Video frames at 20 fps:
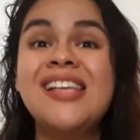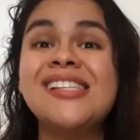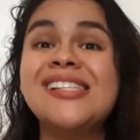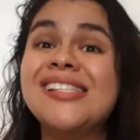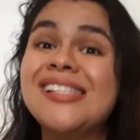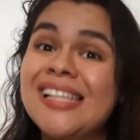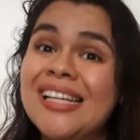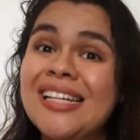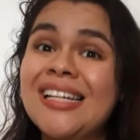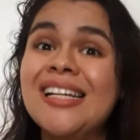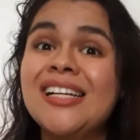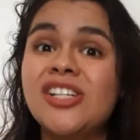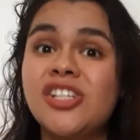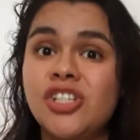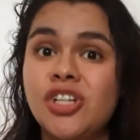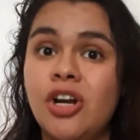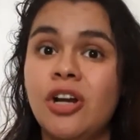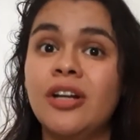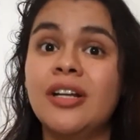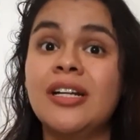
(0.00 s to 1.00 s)
Seeing a
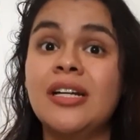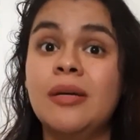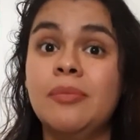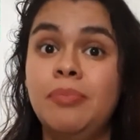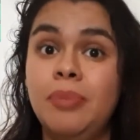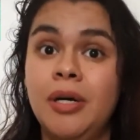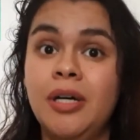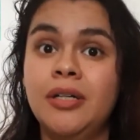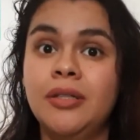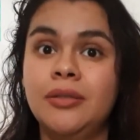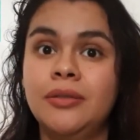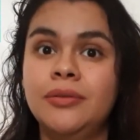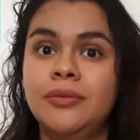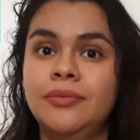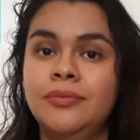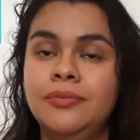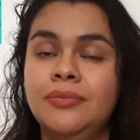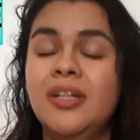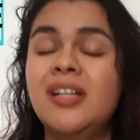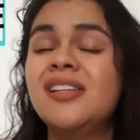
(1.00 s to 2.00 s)
shark in a puddle.
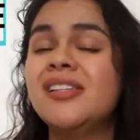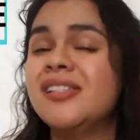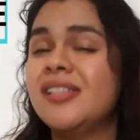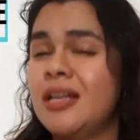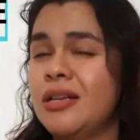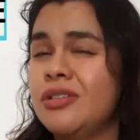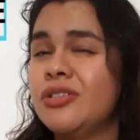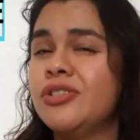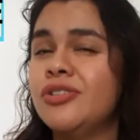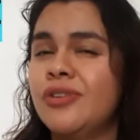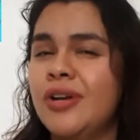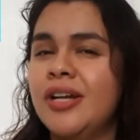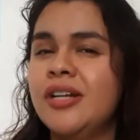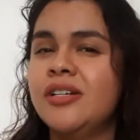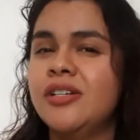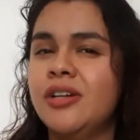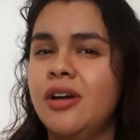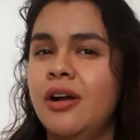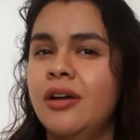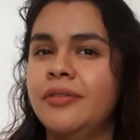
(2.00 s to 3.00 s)
Sounds
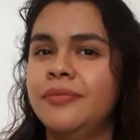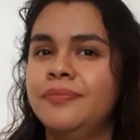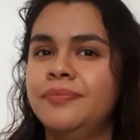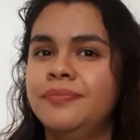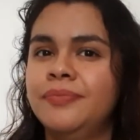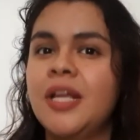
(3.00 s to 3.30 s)
strange, huh?